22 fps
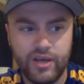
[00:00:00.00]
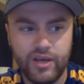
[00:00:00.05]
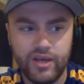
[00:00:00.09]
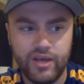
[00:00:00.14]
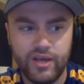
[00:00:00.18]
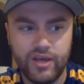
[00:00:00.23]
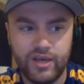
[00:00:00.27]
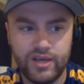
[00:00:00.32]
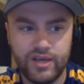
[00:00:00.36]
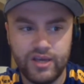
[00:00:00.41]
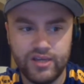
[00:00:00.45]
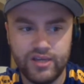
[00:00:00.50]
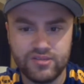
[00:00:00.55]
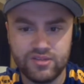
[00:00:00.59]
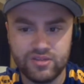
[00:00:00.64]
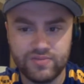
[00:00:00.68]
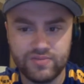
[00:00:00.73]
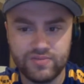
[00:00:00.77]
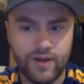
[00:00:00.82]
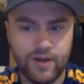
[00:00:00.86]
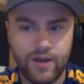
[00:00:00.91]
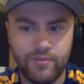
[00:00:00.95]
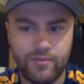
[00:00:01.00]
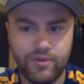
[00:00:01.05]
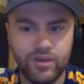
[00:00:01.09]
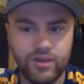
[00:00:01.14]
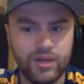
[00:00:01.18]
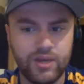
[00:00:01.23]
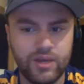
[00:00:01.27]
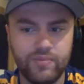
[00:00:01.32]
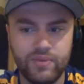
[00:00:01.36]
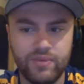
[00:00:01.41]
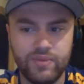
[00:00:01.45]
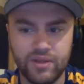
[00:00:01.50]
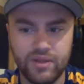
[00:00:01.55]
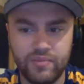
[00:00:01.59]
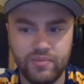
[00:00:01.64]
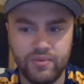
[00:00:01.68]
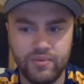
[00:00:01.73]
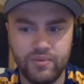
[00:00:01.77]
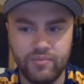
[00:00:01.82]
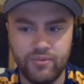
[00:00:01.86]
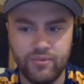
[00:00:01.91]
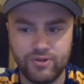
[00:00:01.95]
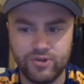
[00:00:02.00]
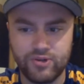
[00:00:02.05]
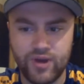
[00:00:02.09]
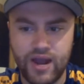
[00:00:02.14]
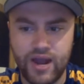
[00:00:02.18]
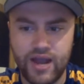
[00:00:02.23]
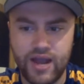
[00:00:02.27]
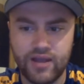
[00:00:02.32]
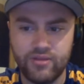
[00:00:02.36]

is there's probably going to be a little bit more drag.